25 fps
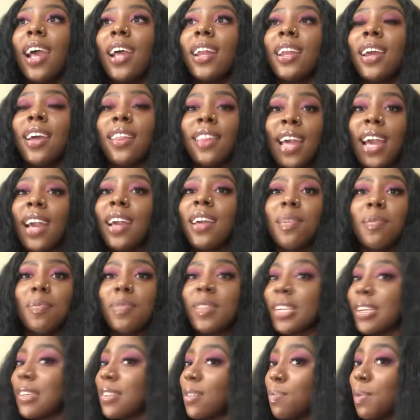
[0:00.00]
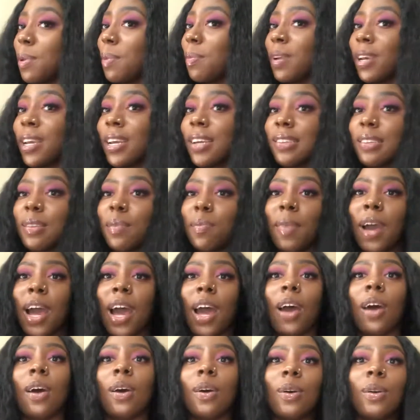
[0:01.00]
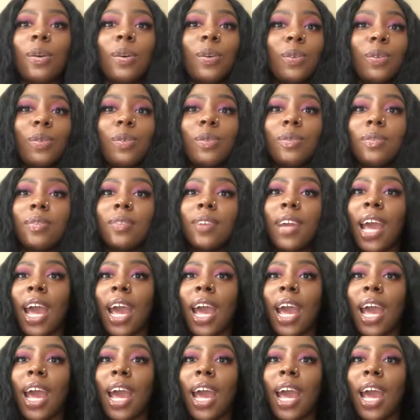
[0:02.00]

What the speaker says: Now that could just be because of my own,